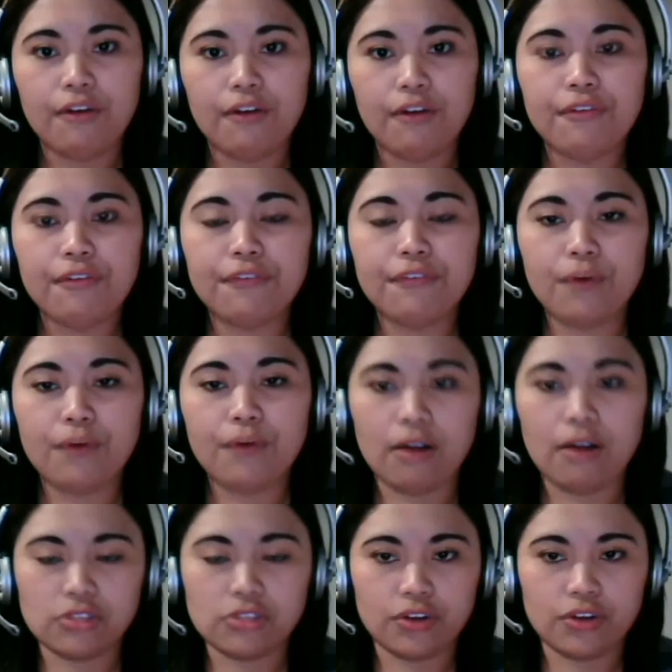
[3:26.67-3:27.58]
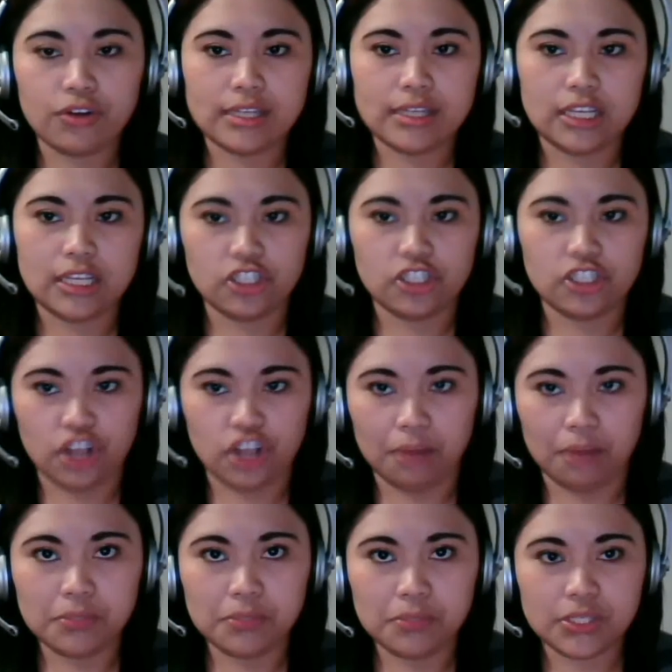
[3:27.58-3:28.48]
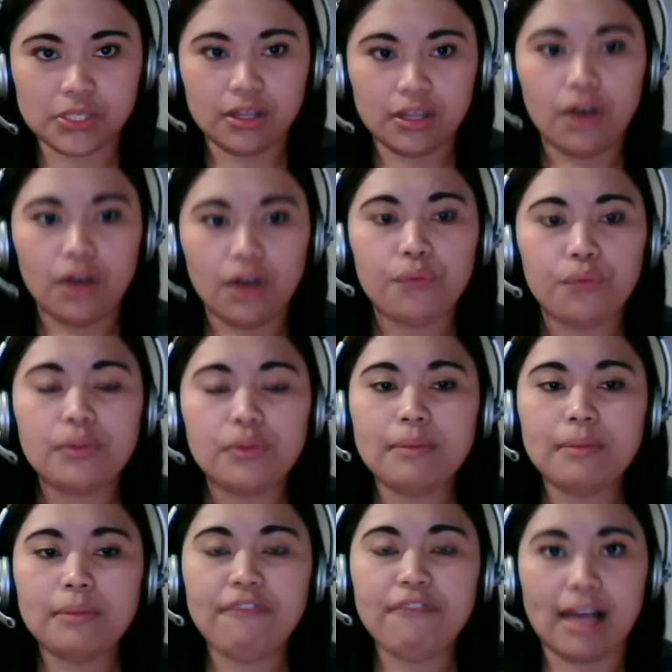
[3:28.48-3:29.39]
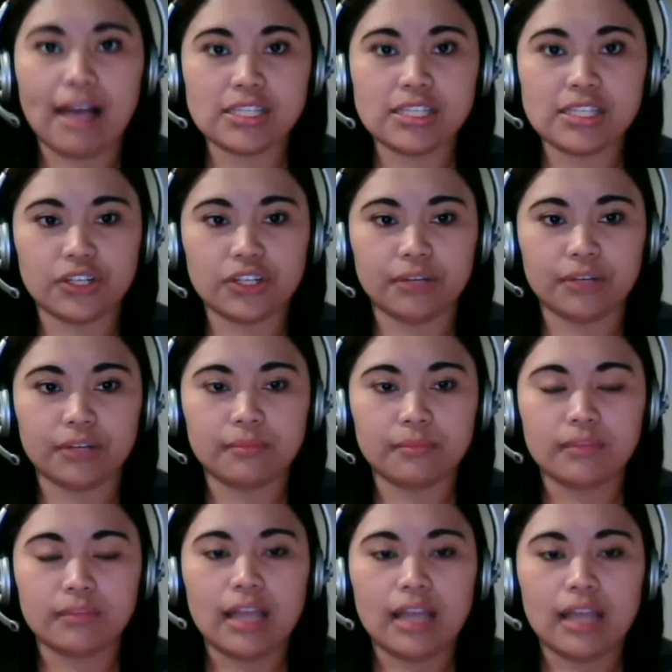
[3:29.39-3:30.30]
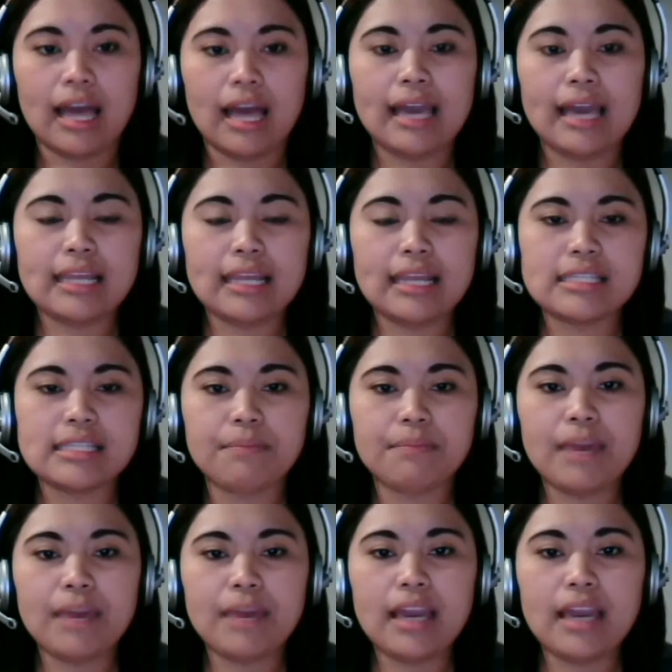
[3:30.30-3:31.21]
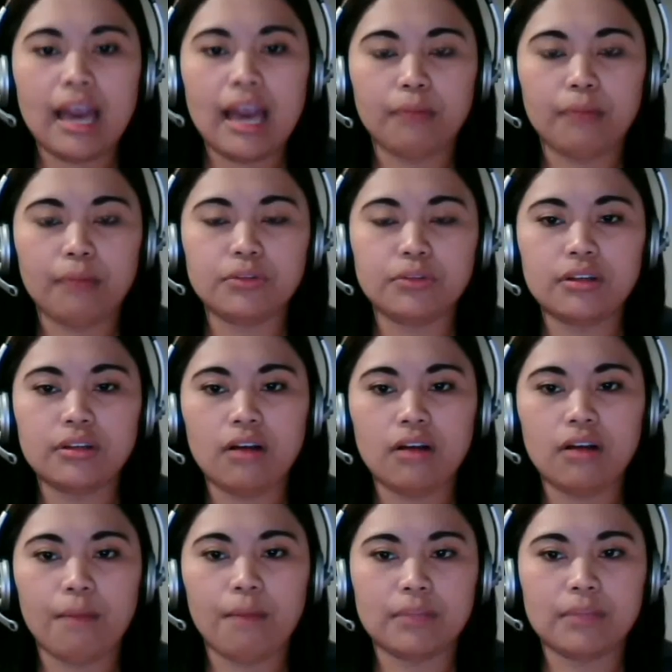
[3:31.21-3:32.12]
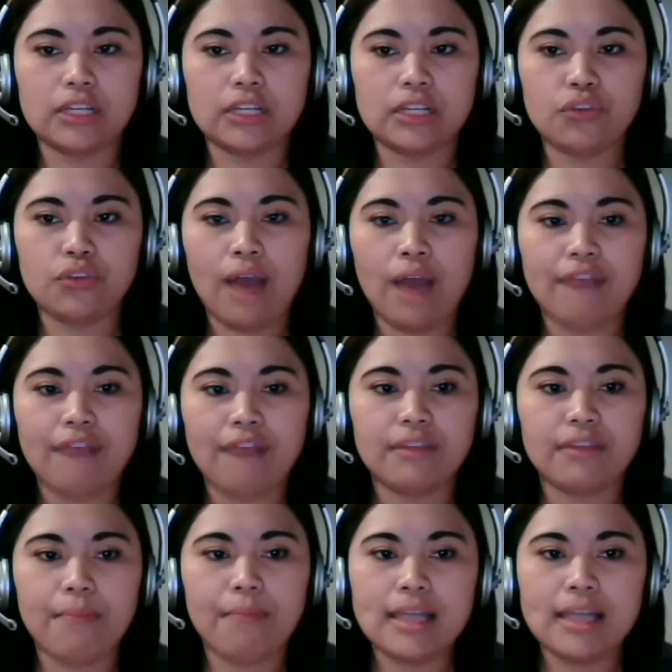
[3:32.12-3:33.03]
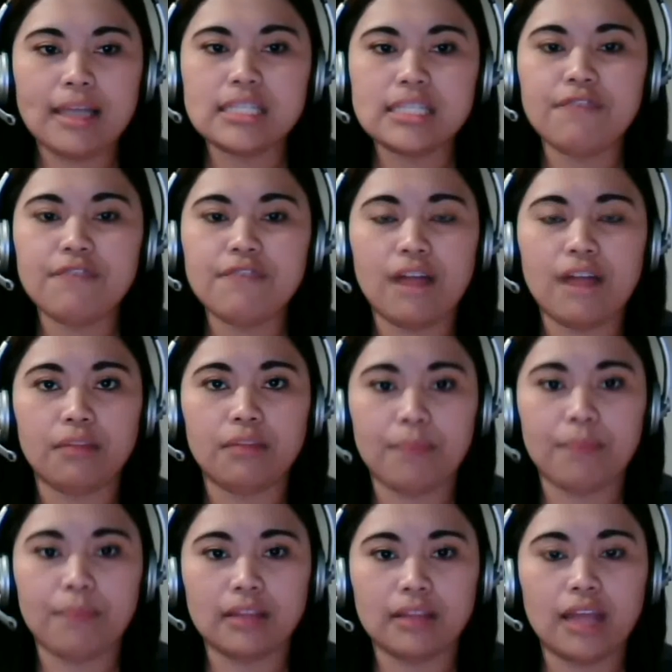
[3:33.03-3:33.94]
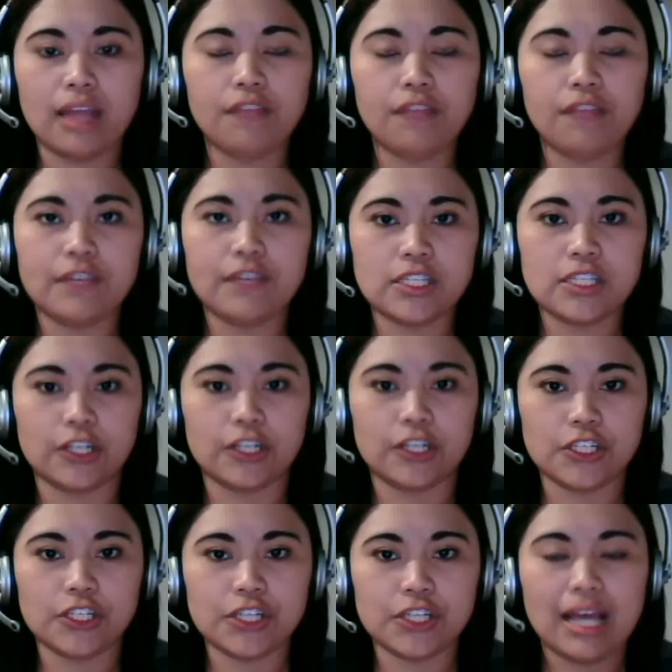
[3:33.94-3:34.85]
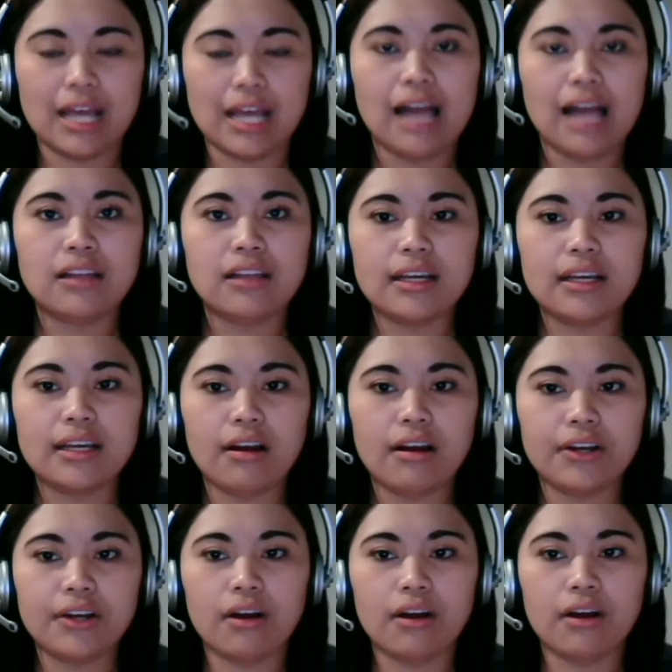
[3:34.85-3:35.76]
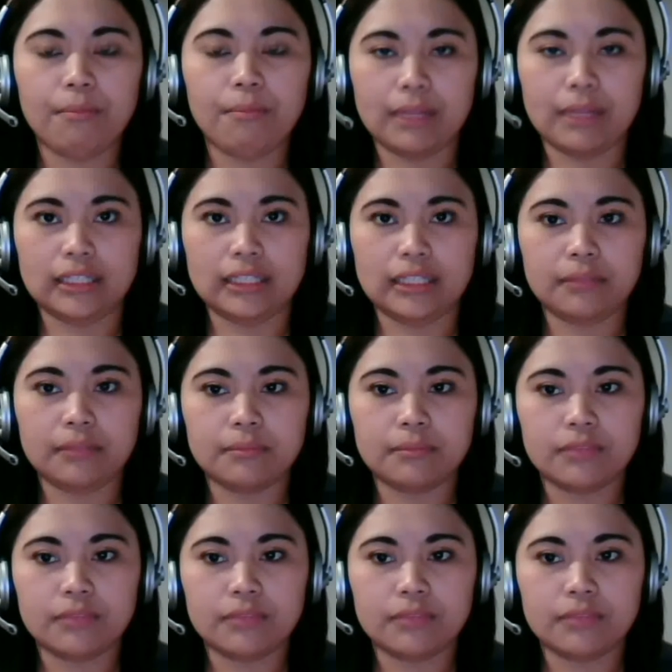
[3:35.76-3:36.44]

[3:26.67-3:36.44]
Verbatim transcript: Through outsourcing jobs, will be faster. It is a big help to the company to have the best development and research like our company.